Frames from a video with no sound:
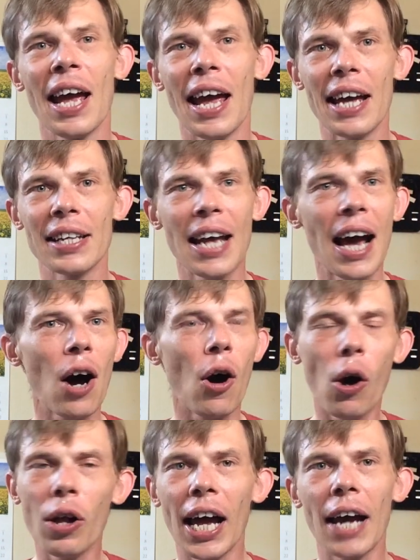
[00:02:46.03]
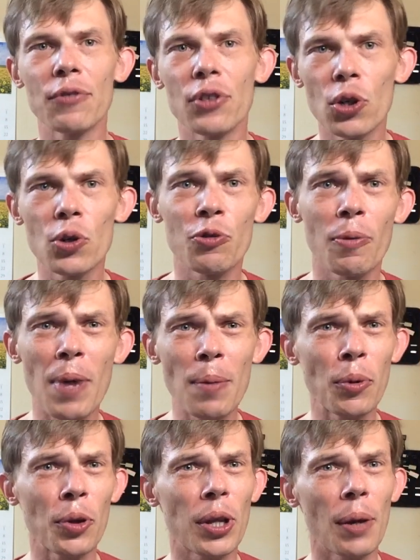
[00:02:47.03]
and now all I have to do is
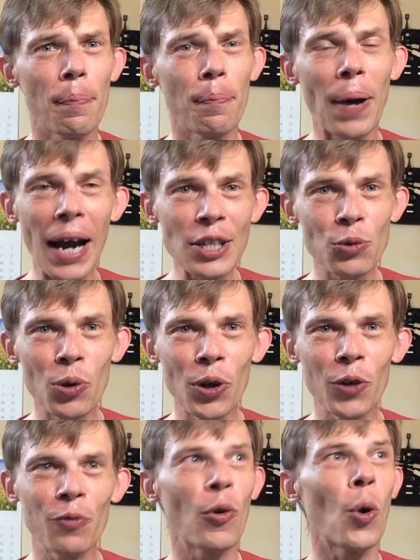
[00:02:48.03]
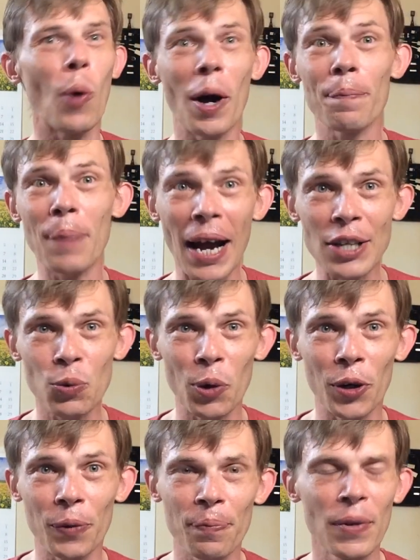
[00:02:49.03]
remember the password for
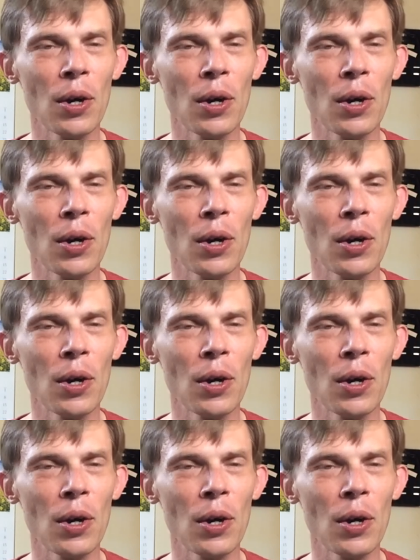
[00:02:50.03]
1Password,